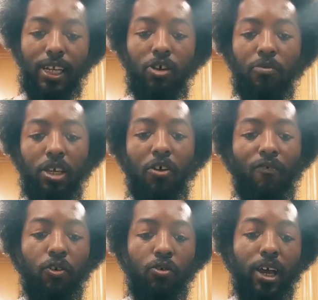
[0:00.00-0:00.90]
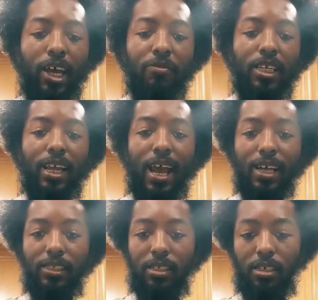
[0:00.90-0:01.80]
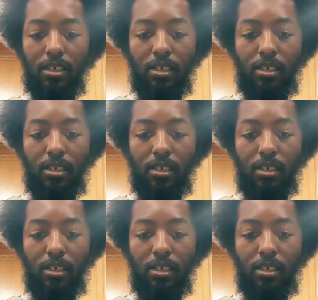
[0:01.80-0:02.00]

That don't mean your food got to be nasty.